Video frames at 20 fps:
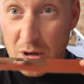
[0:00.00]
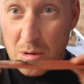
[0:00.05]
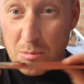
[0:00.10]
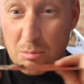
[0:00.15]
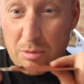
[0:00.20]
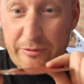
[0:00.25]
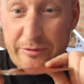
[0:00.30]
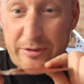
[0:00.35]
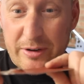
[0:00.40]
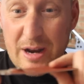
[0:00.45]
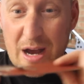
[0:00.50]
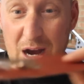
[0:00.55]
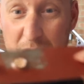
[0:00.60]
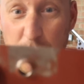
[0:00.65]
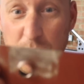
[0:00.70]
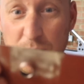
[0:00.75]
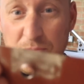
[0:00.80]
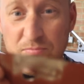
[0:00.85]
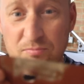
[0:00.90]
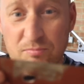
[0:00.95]
But for
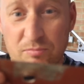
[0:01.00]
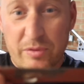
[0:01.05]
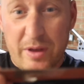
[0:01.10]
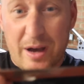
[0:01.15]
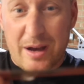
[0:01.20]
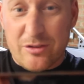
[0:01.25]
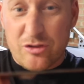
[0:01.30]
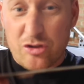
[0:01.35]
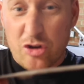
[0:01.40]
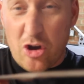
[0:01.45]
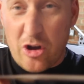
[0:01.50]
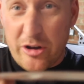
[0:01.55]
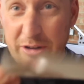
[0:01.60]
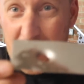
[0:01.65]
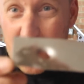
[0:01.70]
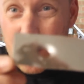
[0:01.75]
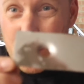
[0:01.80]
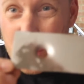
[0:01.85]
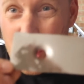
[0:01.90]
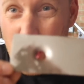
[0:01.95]
now, that has turned
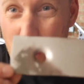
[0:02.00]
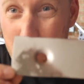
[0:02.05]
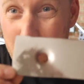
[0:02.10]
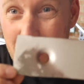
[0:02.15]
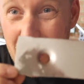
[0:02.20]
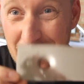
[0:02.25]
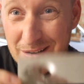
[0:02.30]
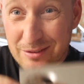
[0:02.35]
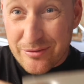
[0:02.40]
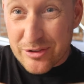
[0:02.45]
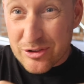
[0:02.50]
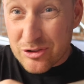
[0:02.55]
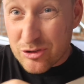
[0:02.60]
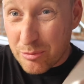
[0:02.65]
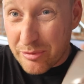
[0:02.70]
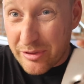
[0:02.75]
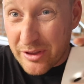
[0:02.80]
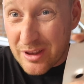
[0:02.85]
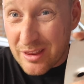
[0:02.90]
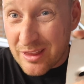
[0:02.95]
out not bad for
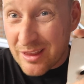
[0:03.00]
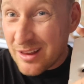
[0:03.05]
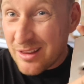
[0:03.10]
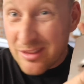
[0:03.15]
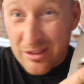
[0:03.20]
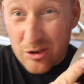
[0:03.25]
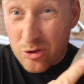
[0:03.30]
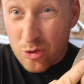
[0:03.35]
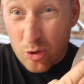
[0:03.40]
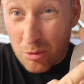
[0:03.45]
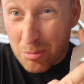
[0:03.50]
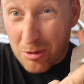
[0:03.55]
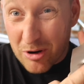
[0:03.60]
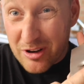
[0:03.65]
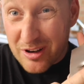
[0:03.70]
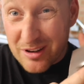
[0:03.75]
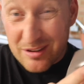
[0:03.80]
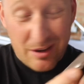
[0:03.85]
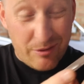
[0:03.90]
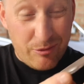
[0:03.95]
something that
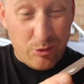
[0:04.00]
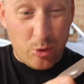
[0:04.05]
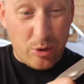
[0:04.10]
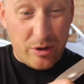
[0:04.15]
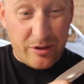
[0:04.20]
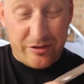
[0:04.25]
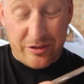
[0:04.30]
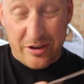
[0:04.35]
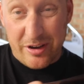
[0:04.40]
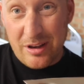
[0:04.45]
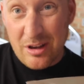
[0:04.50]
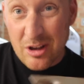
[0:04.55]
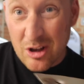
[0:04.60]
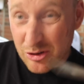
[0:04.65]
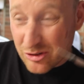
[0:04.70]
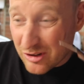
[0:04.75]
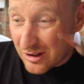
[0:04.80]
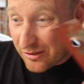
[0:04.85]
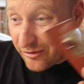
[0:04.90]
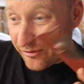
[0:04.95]
nobody is ever going to see.
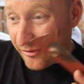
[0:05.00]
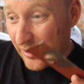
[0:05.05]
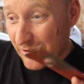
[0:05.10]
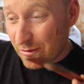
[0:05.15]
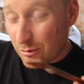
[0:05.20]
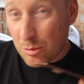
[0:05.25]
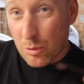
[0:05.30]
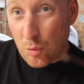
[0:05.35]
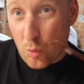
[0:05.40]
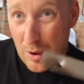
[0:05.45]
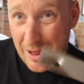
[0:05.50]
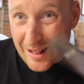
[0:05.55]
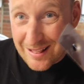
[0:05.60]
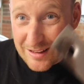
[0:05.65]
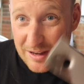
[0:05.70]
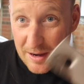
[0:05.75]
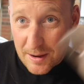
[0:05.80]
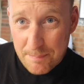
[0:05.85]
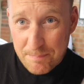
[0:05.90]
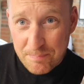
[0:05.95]
So let's fire up the
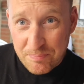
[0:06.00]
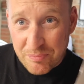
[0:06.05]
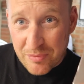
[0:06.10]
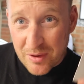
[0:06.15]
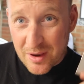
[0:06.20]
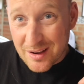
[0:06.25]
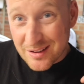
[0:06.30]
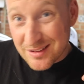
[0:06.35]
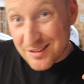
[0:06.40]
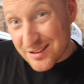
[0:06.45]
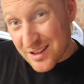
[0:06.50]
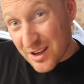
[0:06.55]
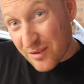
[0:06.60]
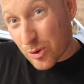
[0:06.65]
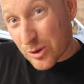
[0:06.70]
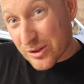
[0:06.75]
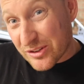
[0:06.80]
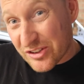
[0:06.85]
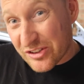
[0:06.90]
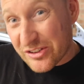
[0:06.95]
welder and see if
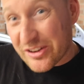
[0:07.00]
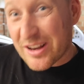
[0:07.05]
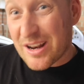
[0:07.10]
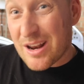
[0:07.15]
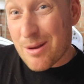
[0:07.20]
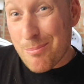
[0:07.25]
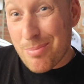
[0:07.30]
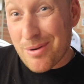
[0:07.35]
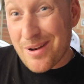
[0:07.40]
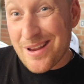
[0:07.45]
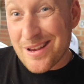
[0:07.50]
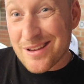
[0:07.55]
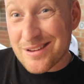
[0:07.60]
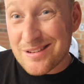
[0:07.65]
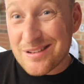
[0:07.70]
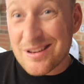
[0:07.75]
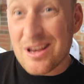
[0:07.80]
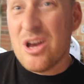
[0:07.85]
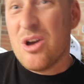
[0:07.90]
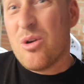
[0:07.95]
we can stick it in
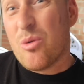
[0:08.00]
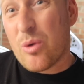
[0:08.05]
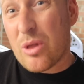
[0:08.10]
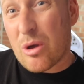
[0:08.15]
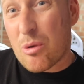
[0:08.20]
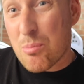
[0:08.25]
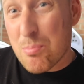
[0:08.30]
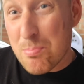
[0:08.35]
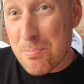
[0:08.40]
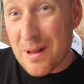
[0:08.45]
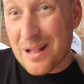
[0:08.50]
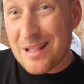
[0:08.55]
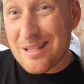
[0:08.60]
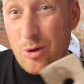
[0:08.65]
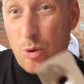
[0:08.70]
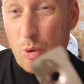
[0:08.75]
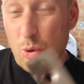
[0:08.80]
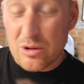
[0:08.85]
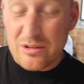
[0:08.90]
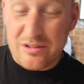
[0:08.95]
place without melting
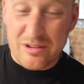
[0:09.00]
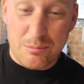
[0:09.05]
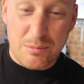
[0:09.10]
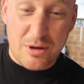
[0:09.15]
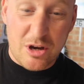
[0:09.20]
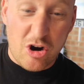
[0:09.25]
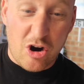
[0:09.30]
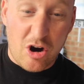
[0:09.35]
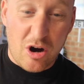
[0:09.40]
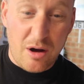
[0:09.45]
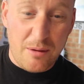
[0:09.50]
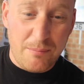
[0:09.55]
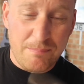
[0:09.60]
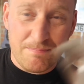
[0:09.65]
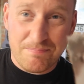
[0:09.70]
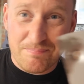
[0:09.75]
holes in my car.